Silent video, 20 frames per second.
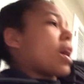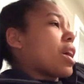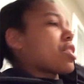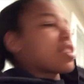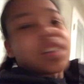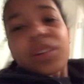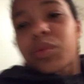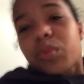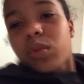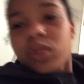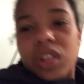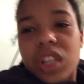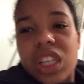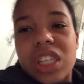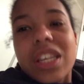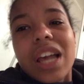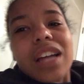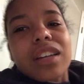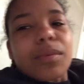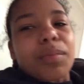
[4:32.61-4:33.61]
actually really
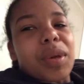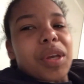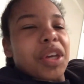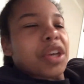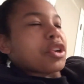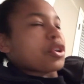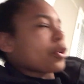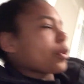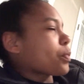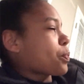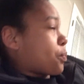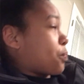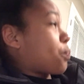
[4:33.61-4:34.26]
sad to be here.